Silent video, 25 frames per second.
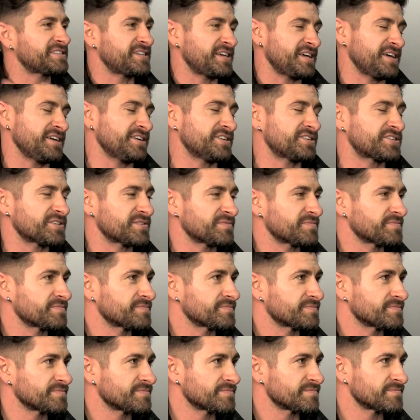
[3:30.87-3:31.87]
Tiege.
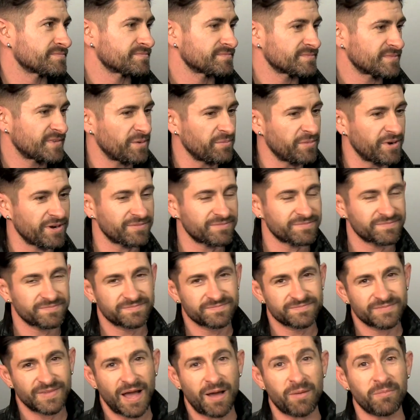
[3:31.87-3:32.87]
Come here.
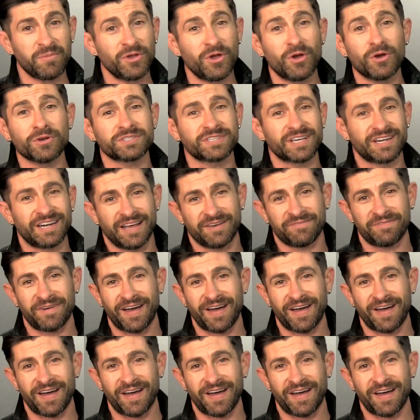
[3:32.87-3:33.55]
Hey, I'm using you